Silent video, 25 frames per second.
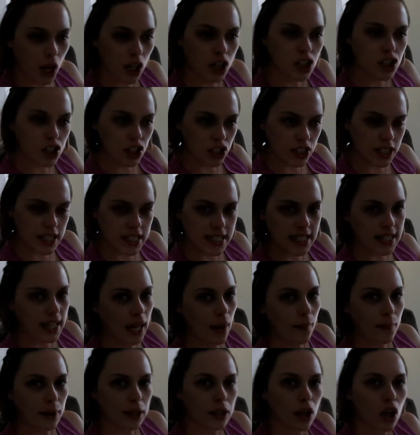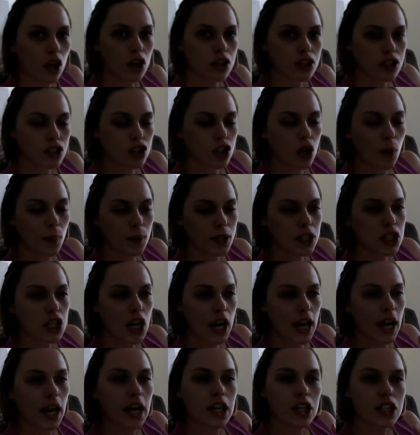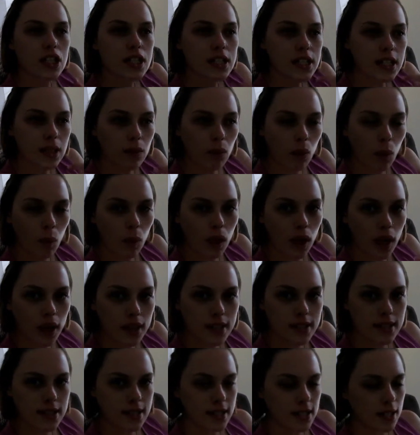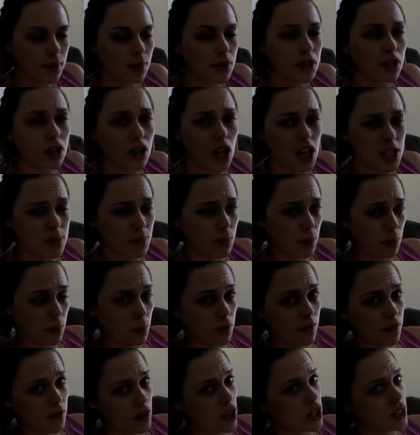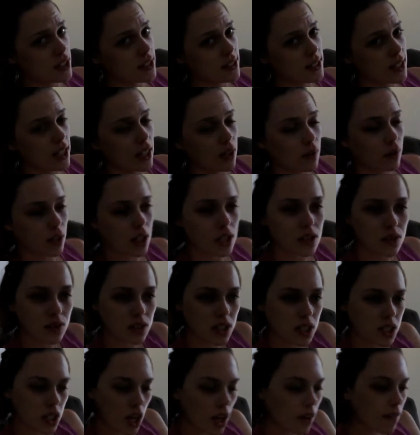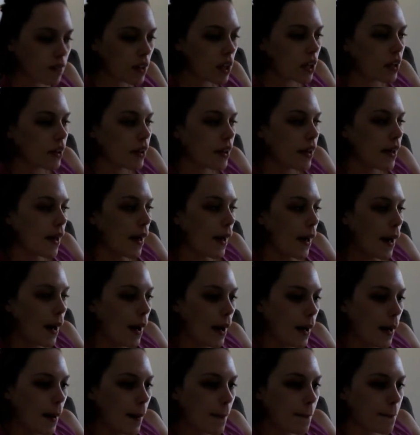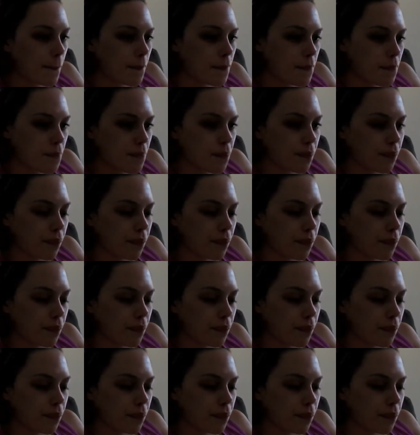just gonna see how it goes and chop and change and see what works and see what you guys would prefer to see and all that sort of stuff. Yeah,